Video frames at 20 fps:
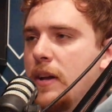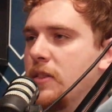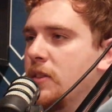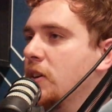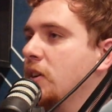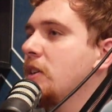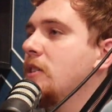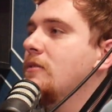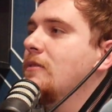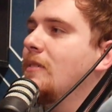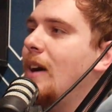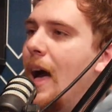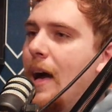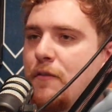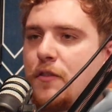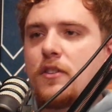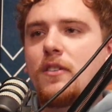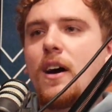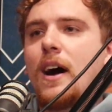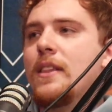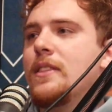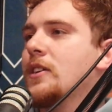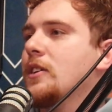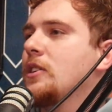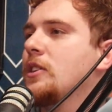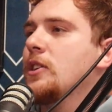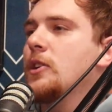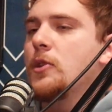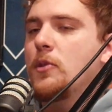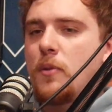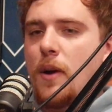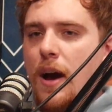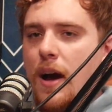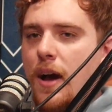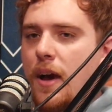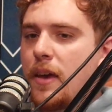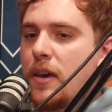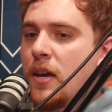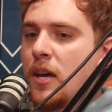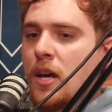They're going to laugh a lot. They're going to
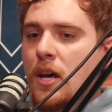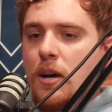cry.